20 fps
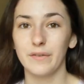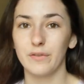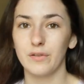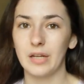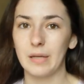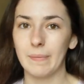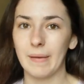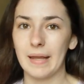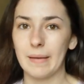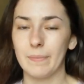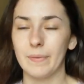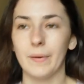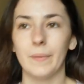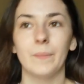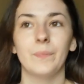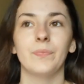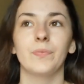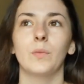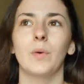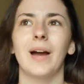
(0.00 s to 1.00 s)
free
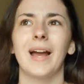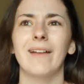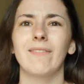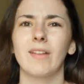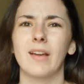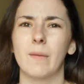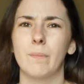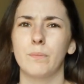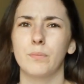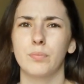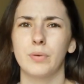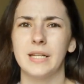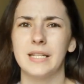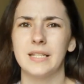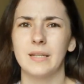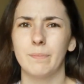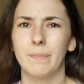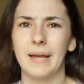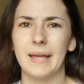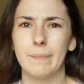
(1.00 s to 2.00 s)
paper. Well, I have like a
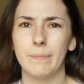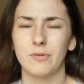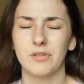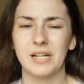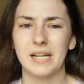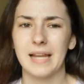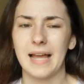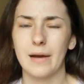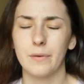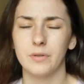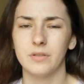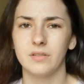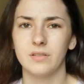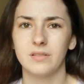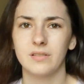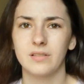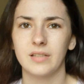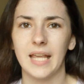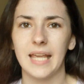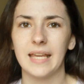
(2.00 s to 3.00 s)
printer paper
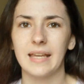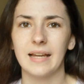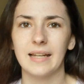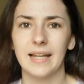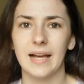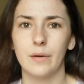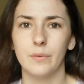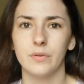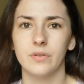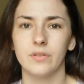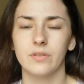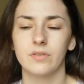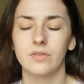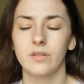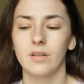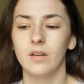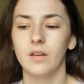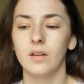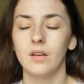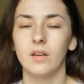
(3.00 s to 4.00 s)
allowance, ink
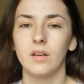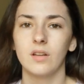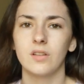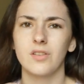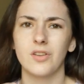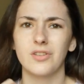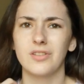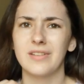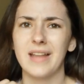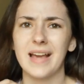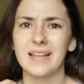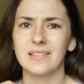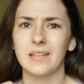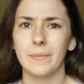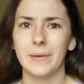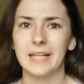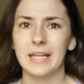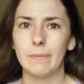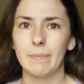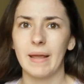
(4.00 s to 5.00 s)
allowance. So just next
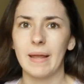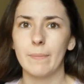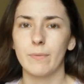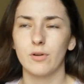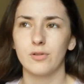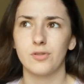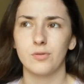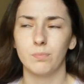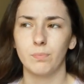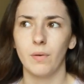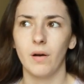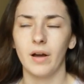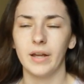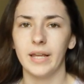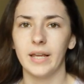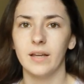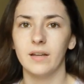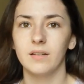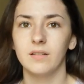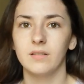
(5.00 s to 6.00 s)
time I need paper, I'll just
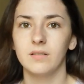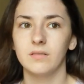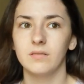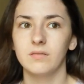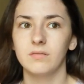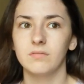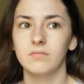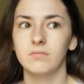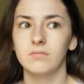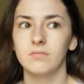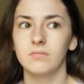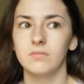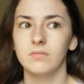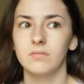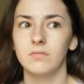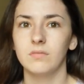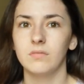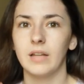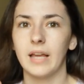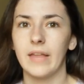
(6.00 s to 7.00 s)
buy it
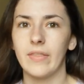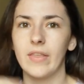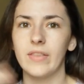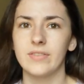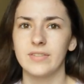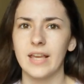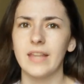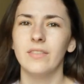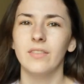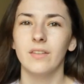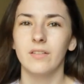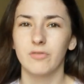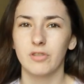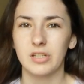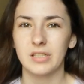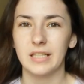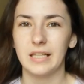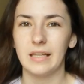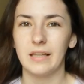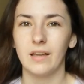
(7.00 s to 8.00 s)
and then send the
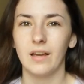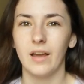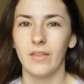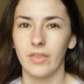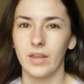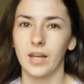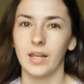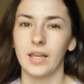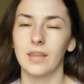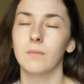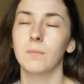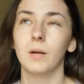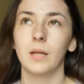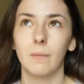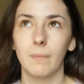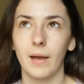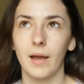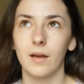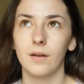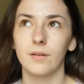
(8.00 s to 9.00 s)
receipt and then I get the
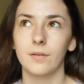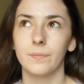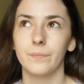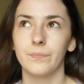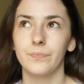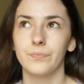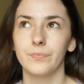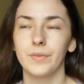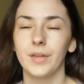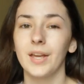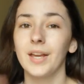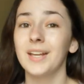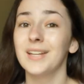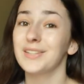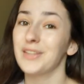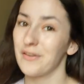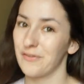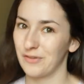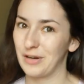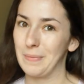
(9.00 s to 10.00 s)
money back.
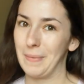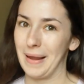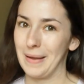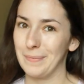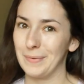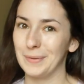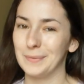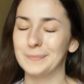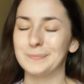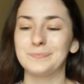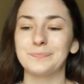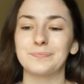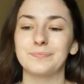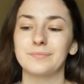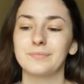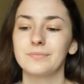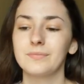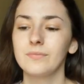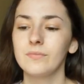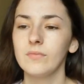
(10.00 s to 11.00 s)
So free paper.
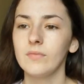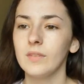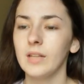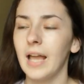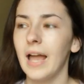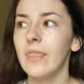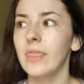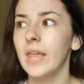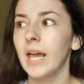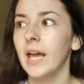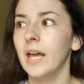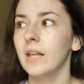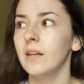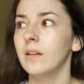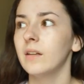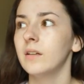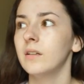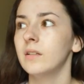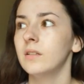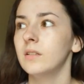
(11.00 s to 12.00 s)
And
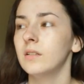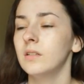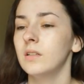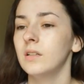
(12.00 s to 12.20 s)
then